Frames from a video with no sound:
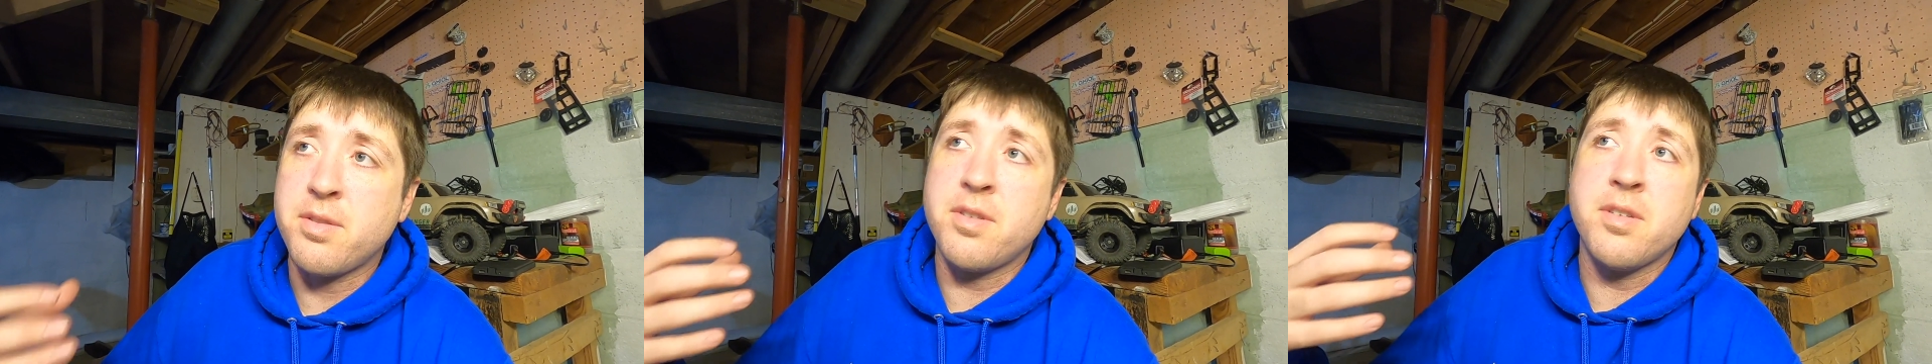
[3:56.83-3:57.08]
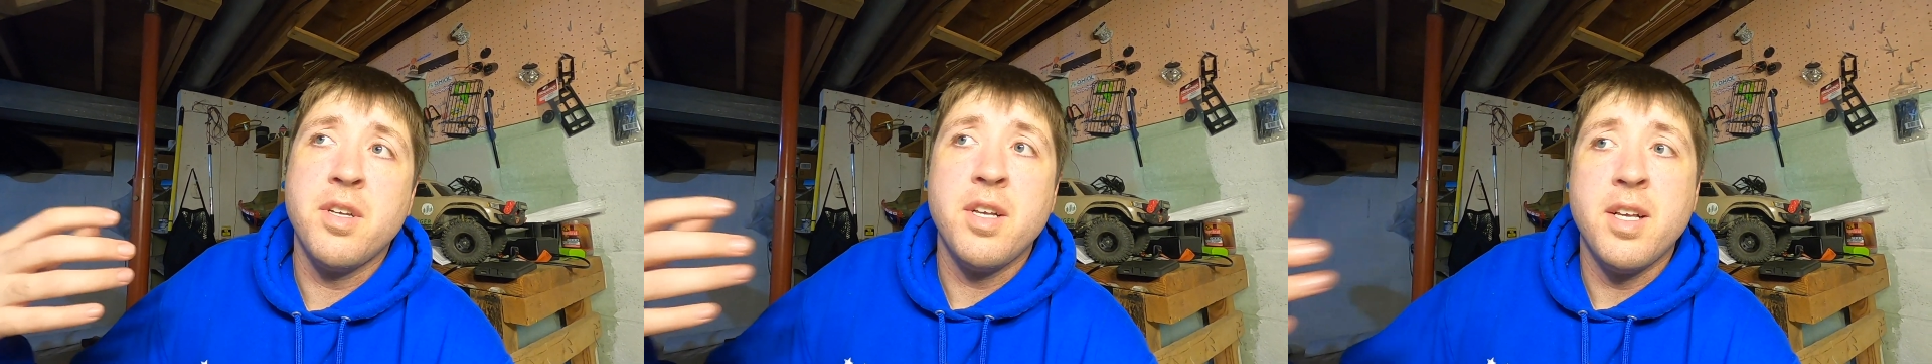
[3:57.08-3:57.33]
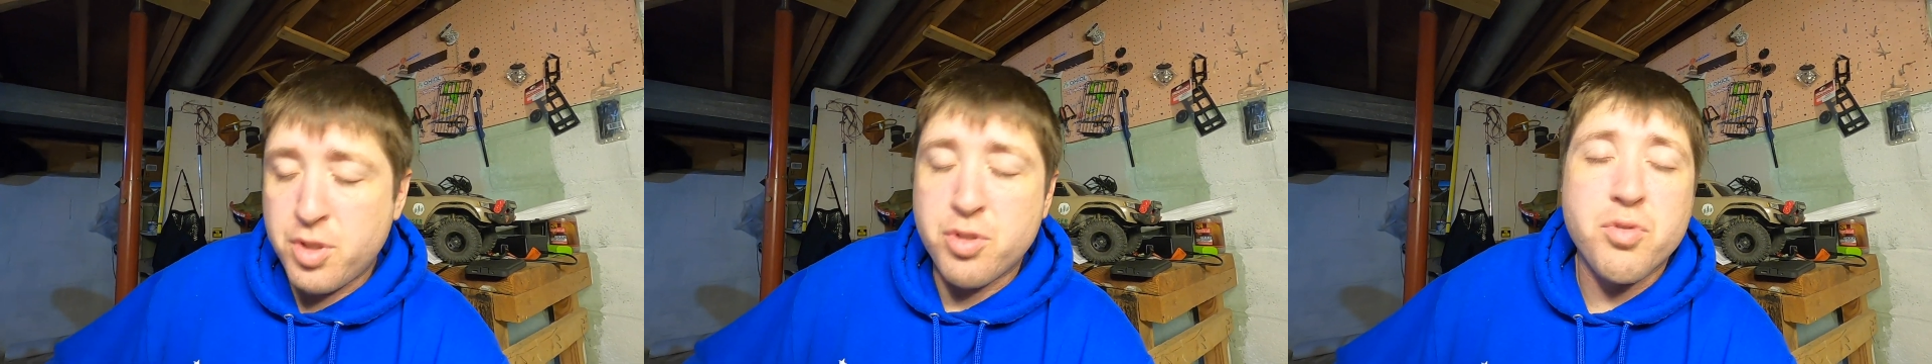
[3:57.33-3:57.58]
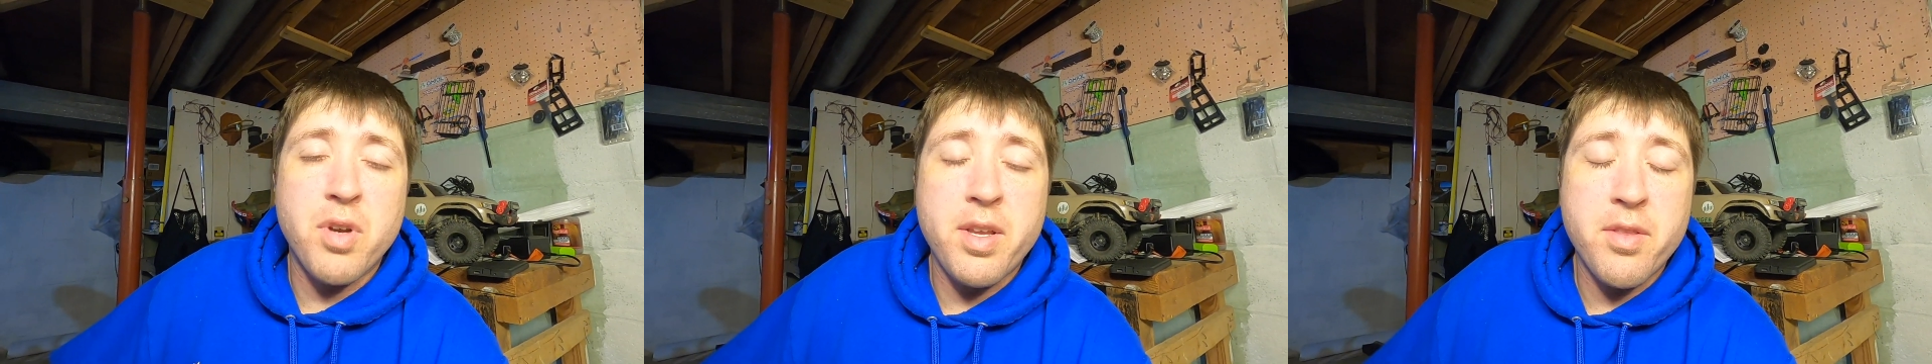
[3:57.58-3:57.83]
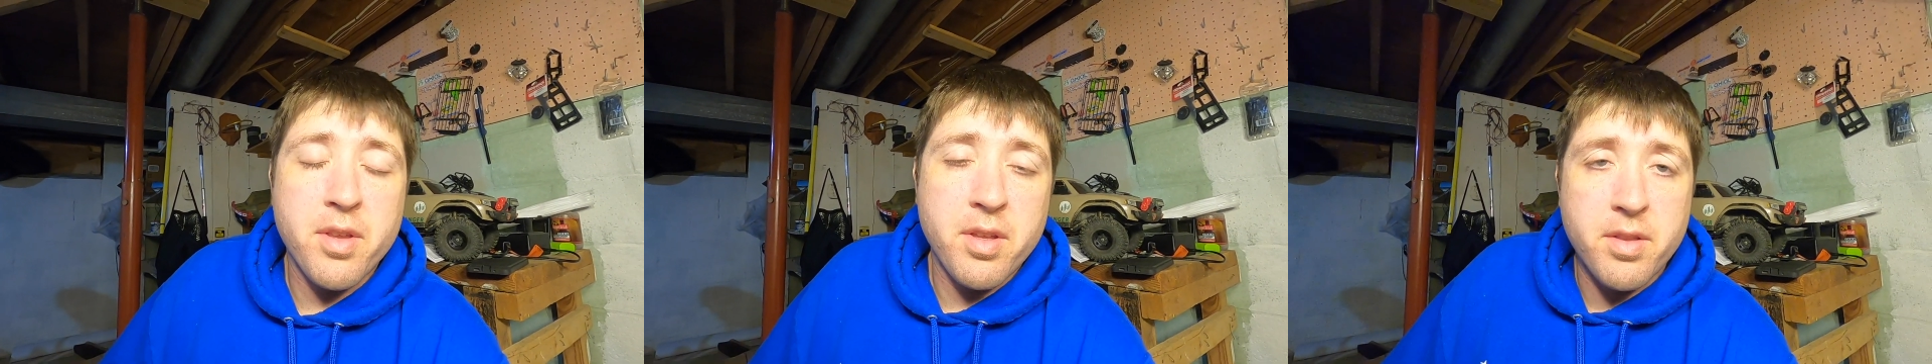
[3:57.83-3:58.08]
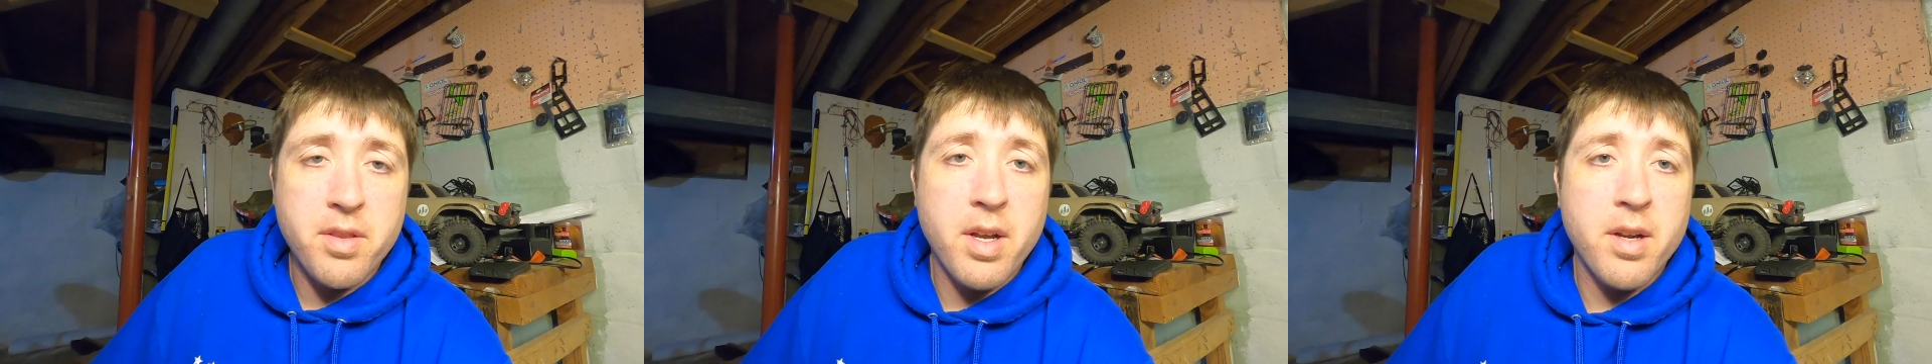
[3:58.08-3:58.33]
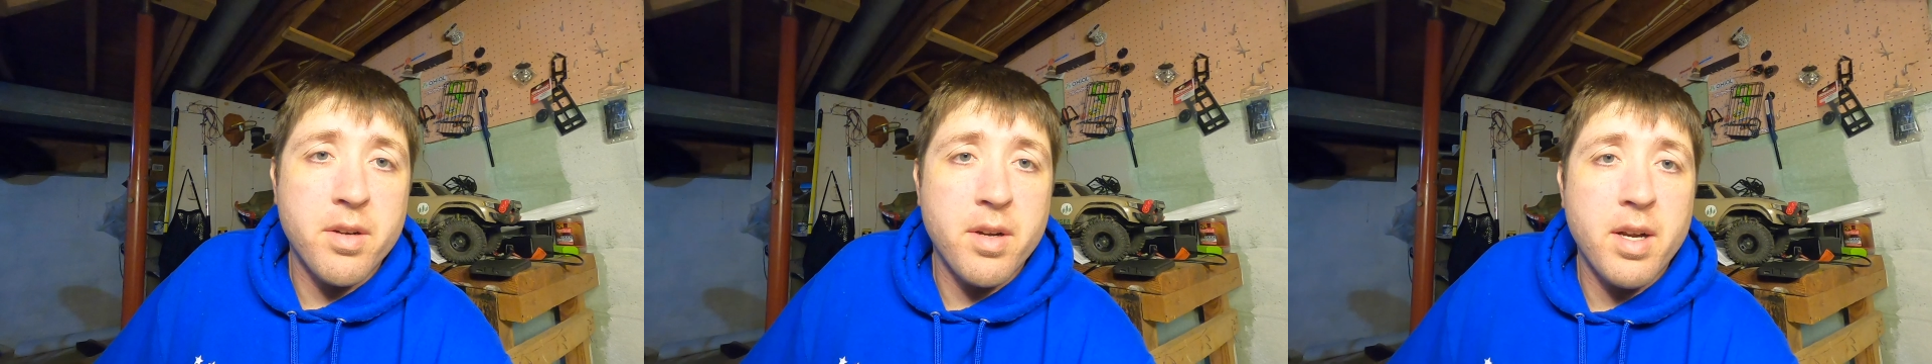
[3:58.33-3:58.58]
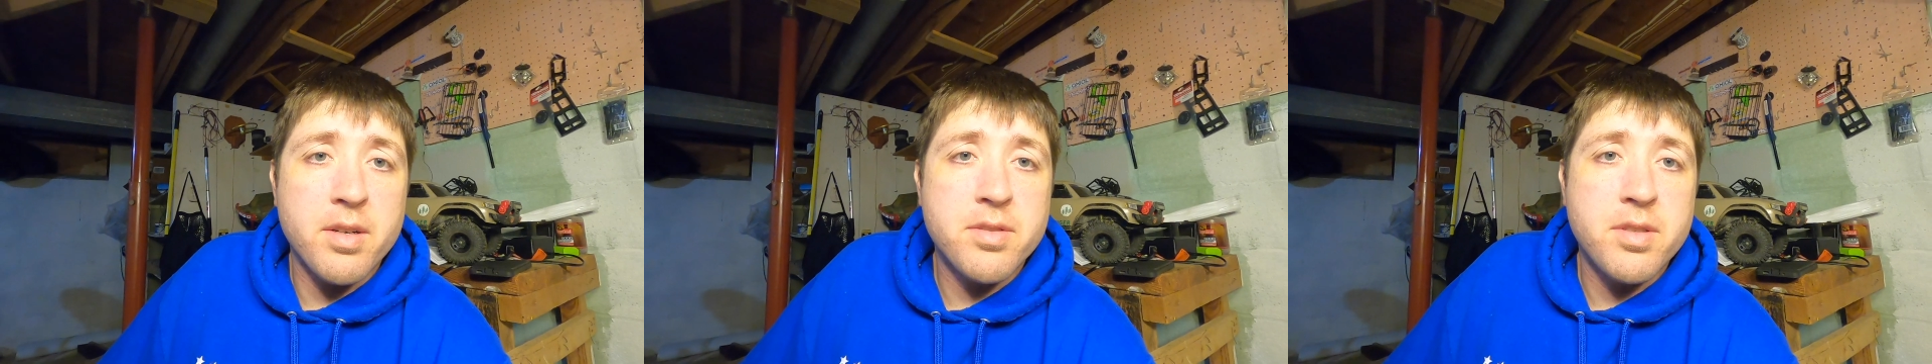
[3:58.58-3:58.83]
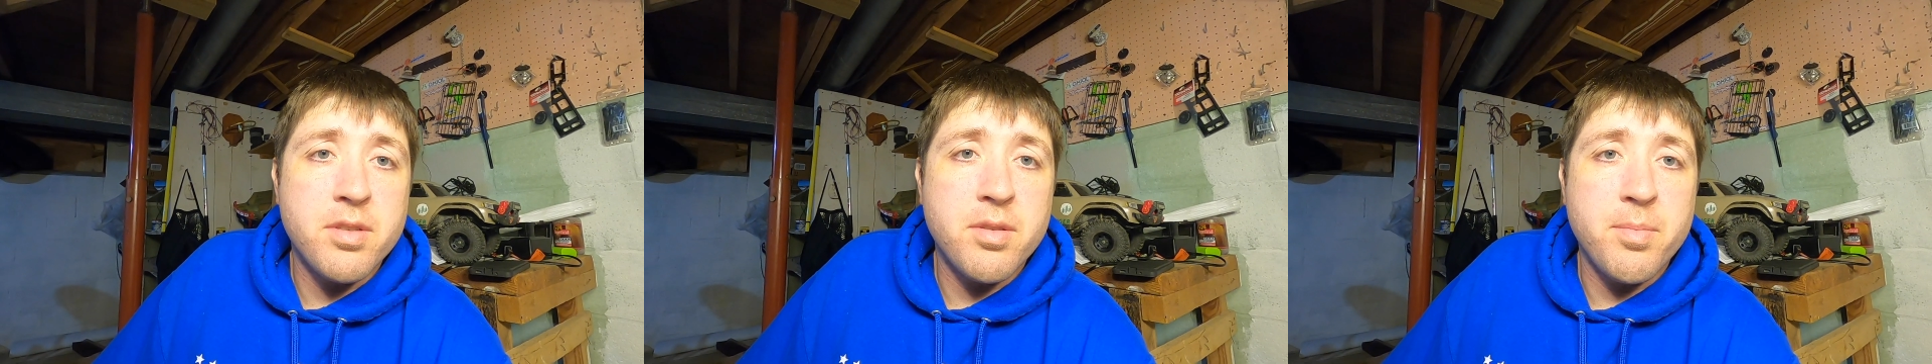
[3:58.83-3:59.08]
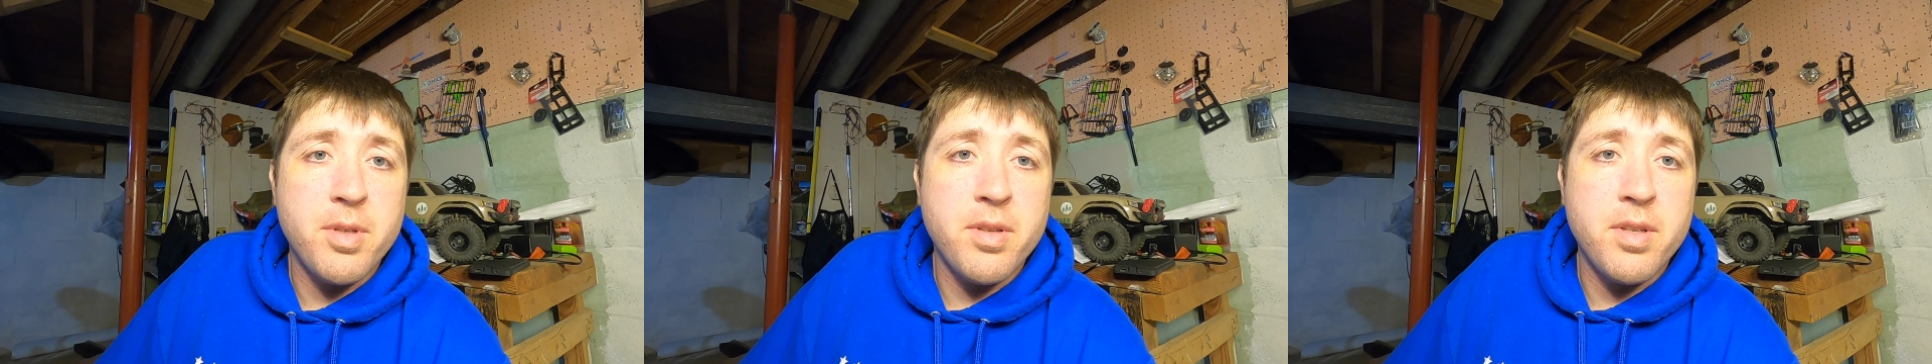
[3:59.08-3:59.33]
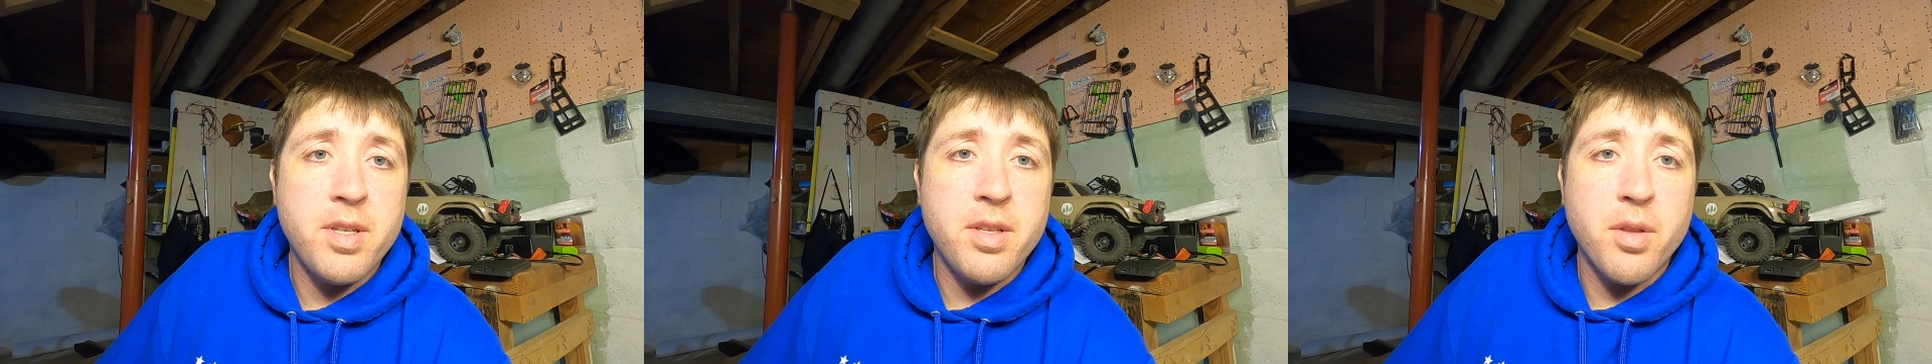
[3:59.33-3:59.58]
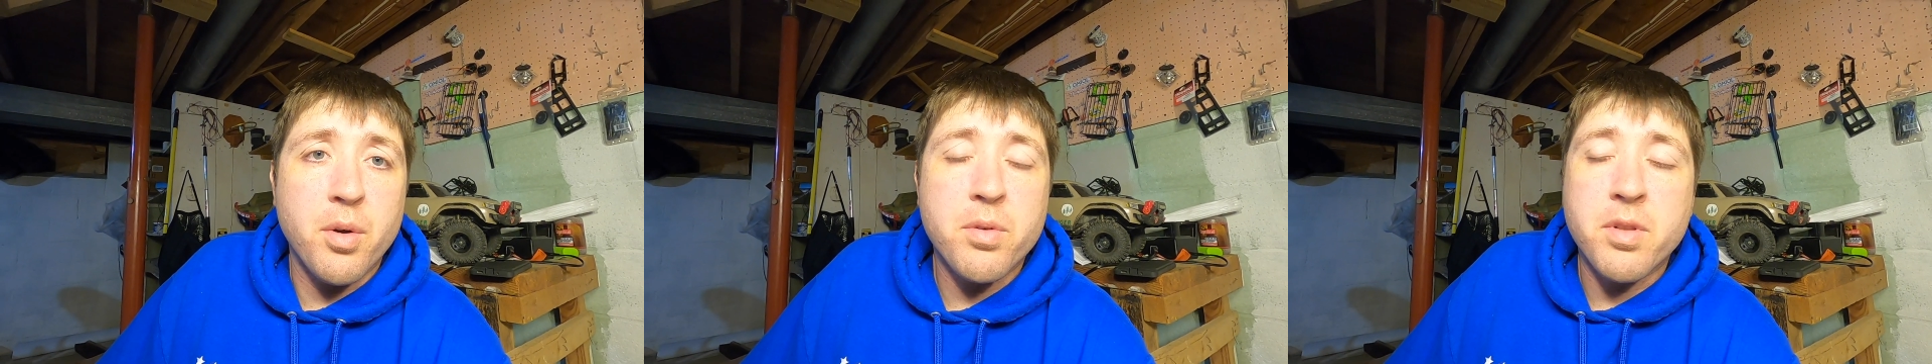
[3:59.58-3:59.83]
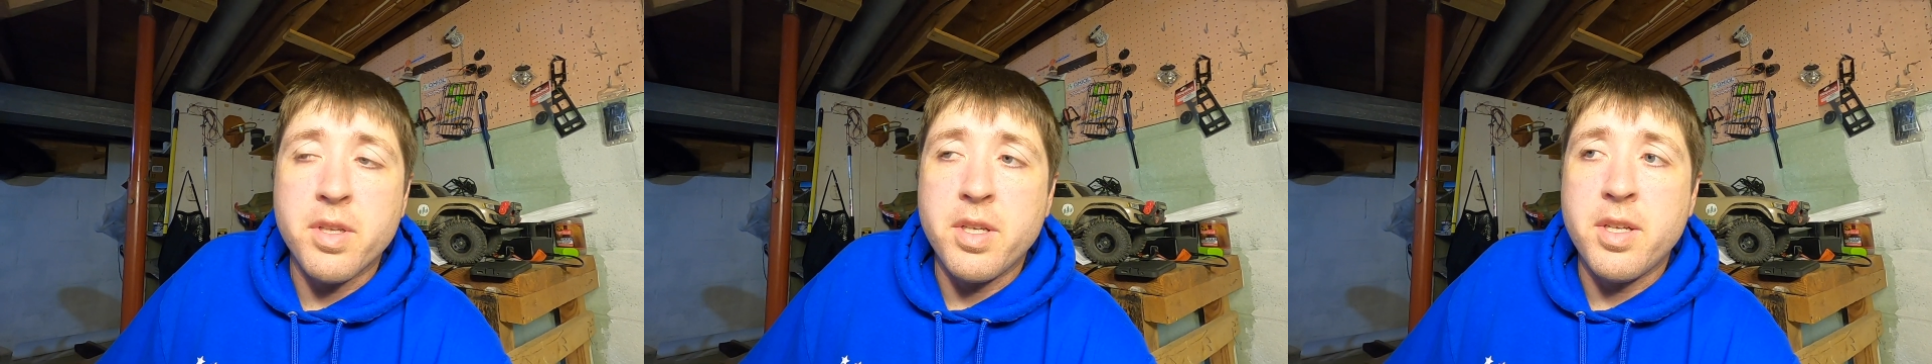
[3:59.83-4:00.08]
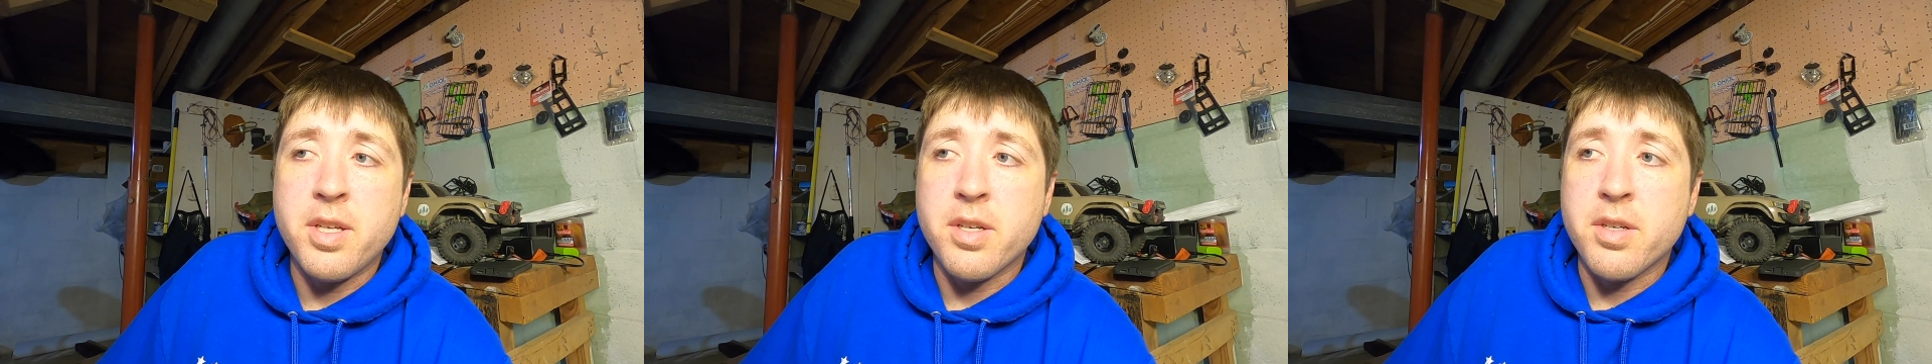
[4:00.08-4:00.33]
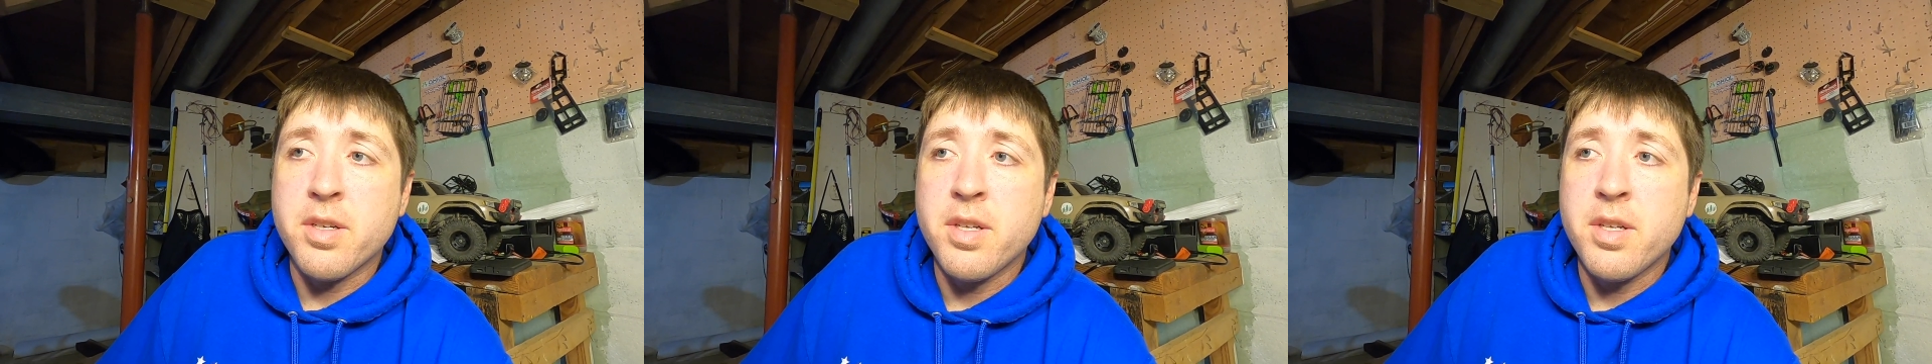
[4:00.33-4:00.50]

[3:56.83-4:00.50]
or strengthen our RC community locally here.